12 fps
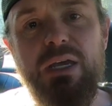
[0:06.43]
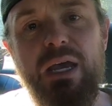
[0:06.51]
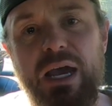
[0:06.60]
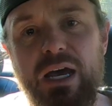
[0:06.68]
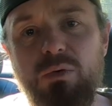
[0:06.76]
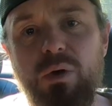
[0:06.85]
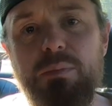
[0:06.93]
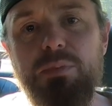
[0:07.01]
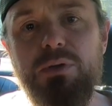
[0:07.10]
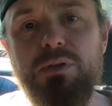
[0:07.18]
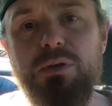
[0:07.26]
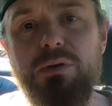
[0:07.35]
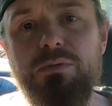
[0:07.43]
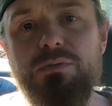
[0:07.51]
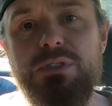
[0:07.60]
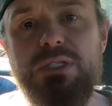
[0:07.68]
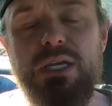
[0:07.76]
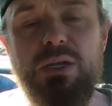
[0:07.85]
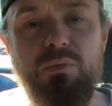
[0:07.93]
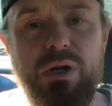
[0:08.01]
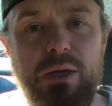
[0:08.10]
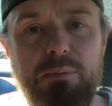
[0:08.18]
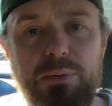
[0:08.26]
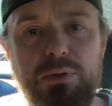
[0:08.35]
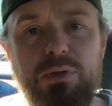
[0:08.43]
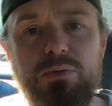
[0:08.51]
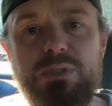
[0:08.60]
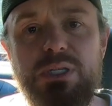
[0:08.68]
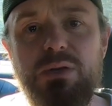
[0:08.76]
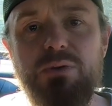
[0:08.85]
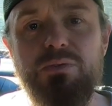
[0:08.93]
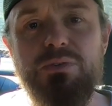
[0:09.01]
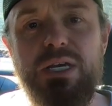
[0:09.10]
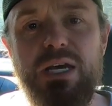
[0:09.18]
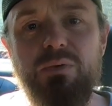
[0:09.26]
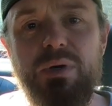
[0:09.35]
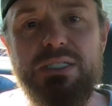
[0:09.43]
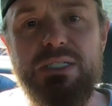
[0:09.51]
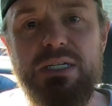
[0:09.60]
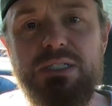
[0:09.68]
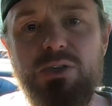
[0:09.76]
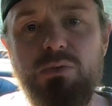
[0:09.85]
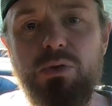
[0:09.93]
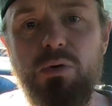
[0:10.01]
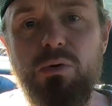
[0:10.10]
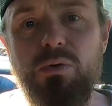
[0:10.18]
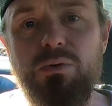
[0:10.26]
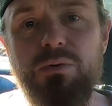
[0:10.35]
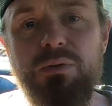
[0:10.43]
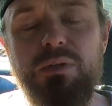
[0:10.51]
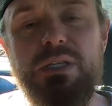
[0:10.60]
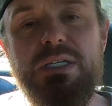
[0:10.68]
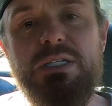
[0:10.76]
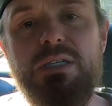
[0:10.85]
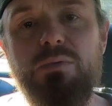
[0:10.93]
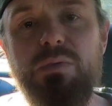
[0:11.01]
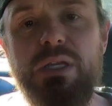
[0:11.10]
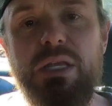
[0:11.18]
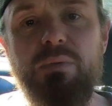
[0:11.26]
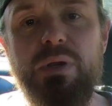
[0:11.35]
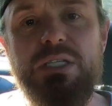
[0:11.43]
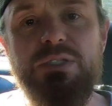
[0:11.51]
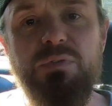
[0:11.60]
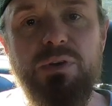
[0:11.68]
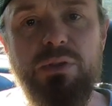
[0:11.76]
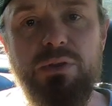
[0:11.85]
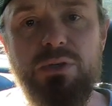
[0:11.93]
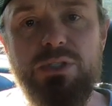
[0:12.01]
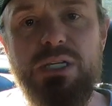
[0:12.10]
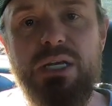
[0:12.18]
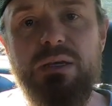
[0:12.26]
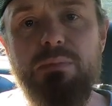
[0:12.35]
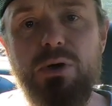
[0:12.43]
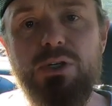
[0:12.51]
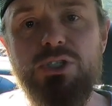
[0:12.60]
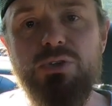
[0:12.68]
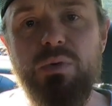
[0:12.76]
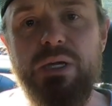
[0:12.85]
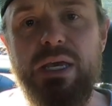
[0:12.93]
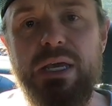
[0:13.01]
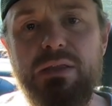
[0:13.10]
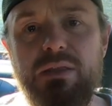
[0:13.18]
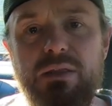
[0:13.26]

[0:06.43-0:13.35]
How do I book loads? And when I book those loads, how do I stay so local? These are the relay rates for Thursday, March 28th.